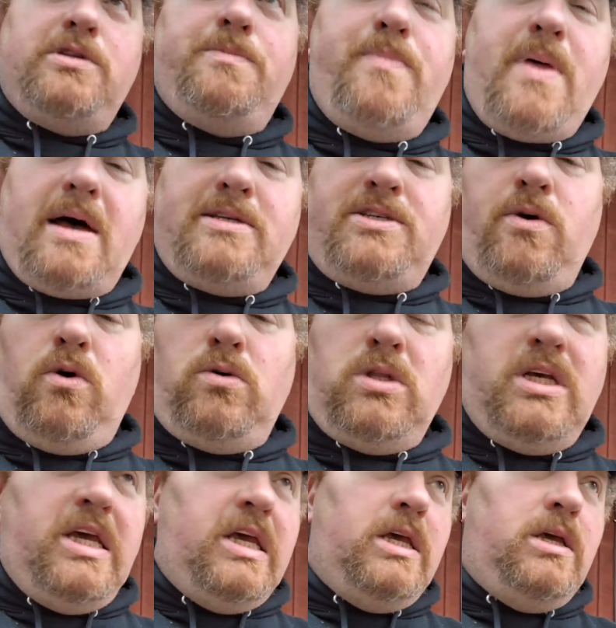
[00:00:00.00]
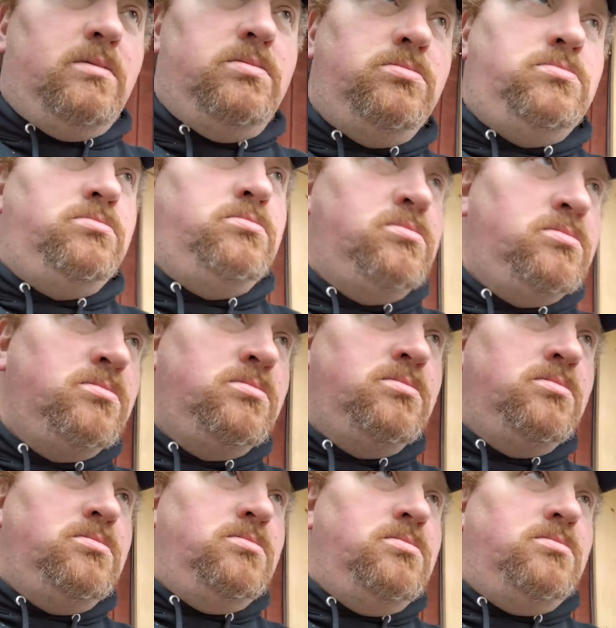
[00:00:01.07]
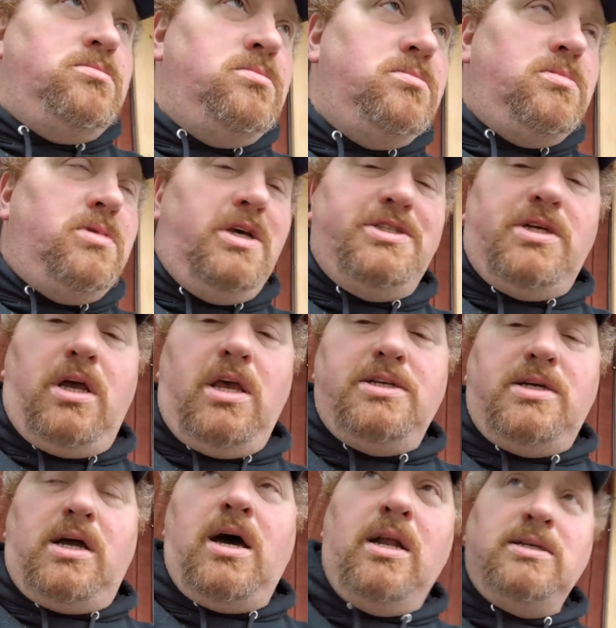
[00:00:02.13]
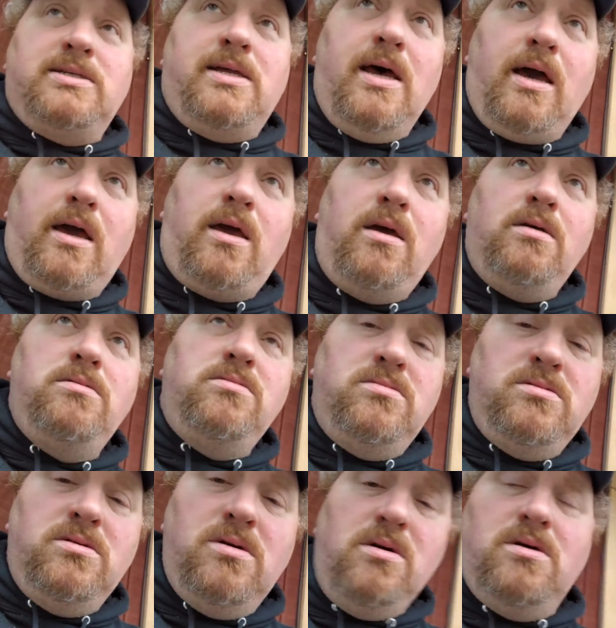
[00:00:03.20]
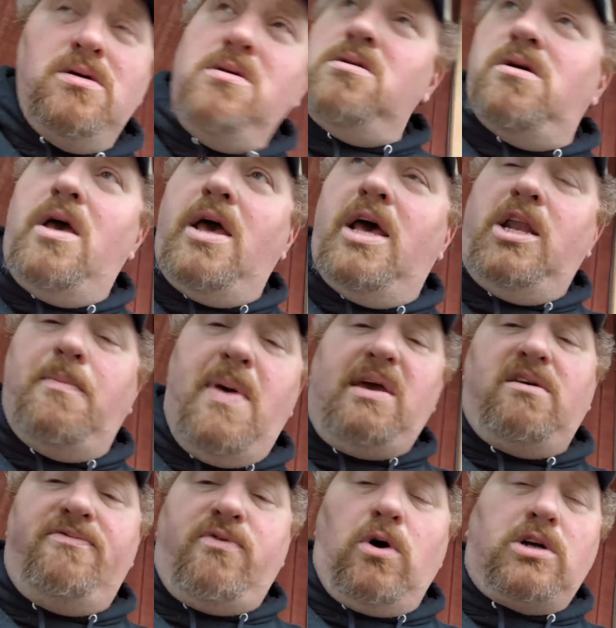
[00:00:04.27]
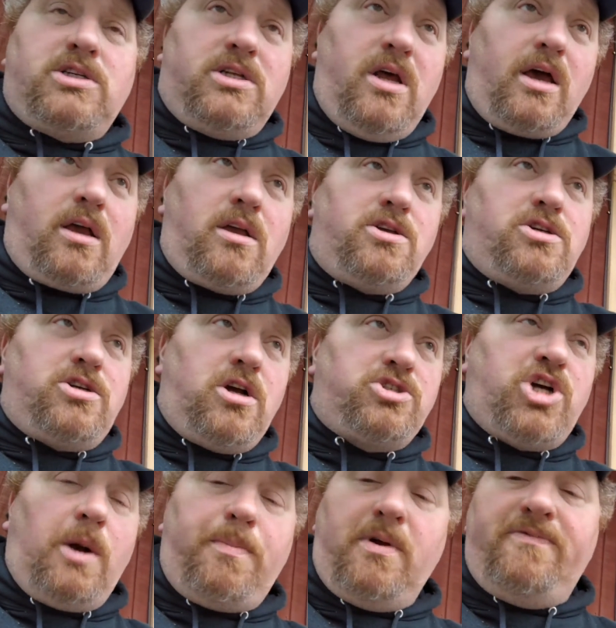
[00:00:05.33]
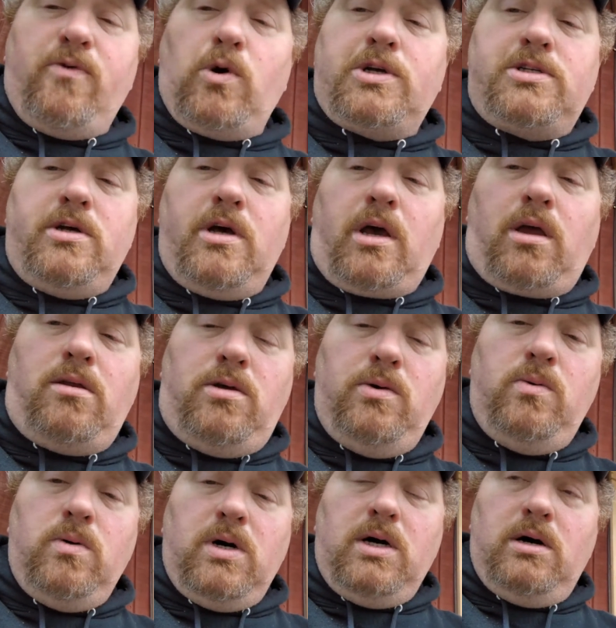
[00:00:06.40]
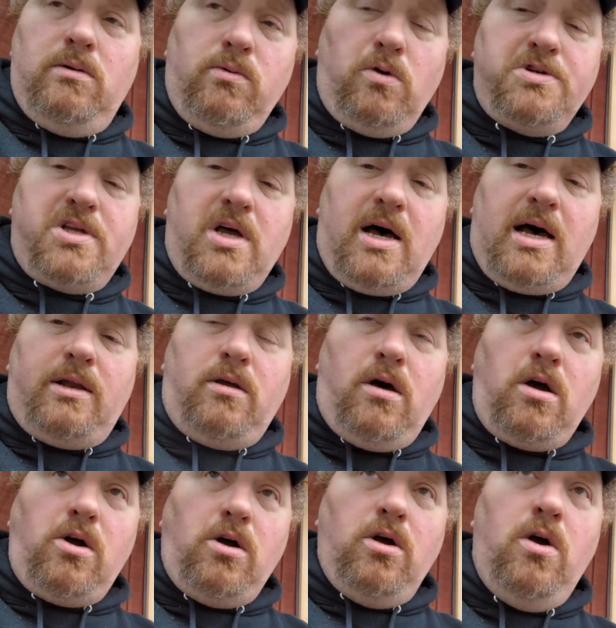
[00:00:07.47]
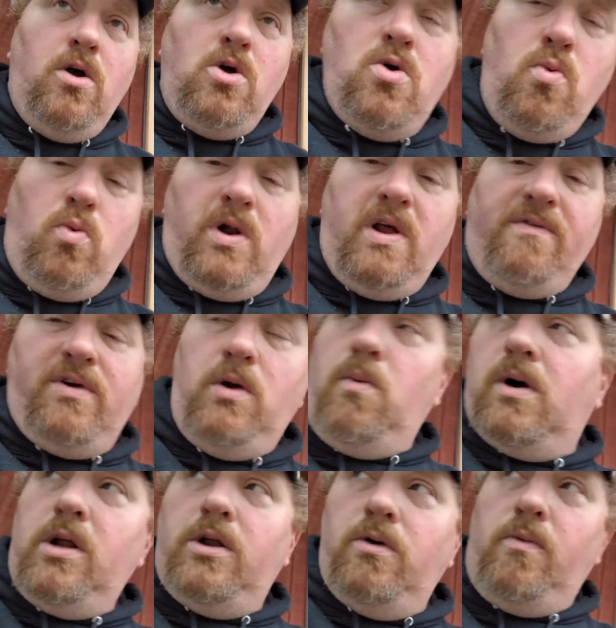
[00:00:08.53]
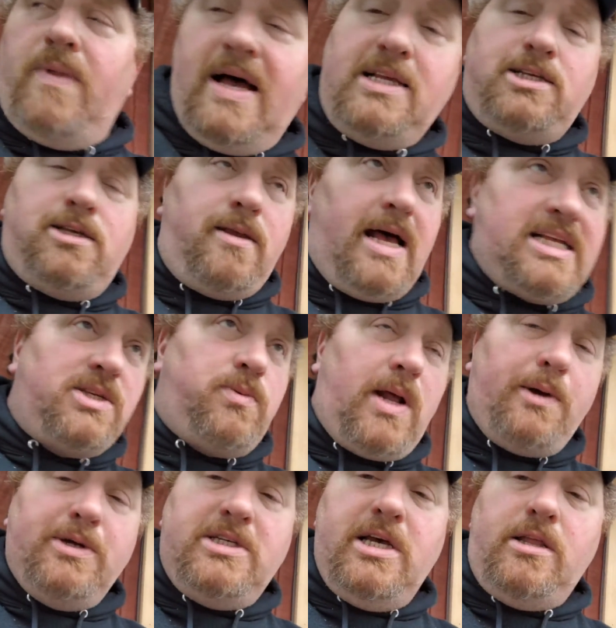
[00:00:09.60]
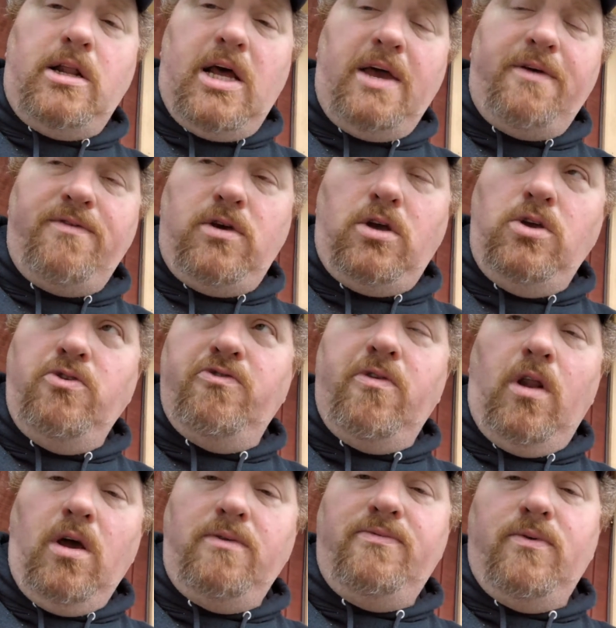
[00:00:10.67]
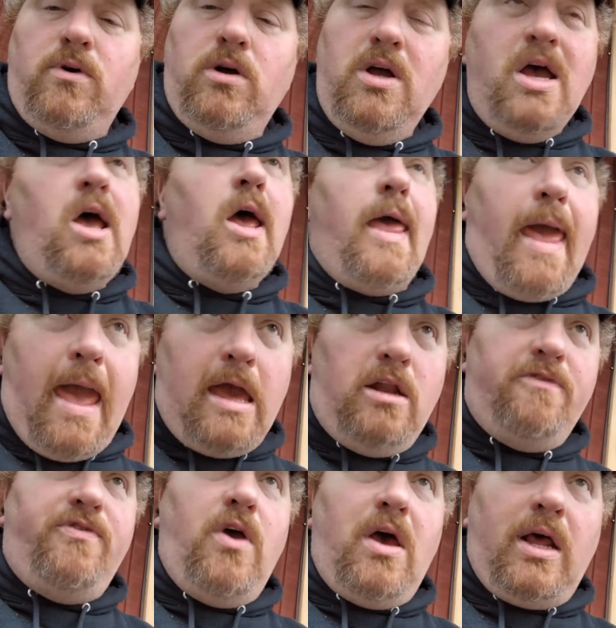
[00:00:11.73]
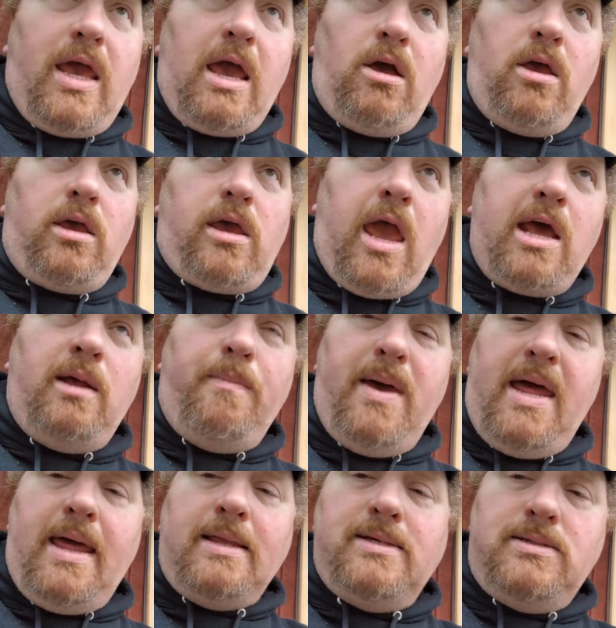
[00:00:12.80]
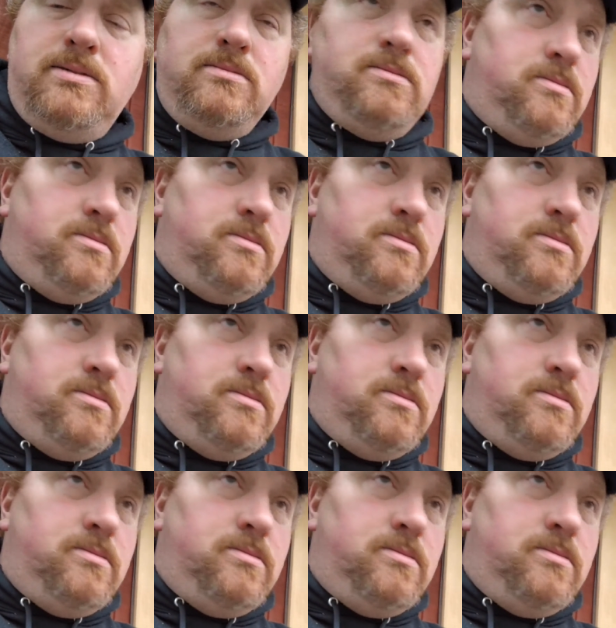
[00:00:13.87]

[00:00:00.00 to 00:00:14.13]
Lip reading: That's the only is to cut a stick and to make a fork stick, sharpen a fork stick to roast a hot dog or whatever you want to do. That's what I would say the knife you could use the knife for. And if you had a can of beans,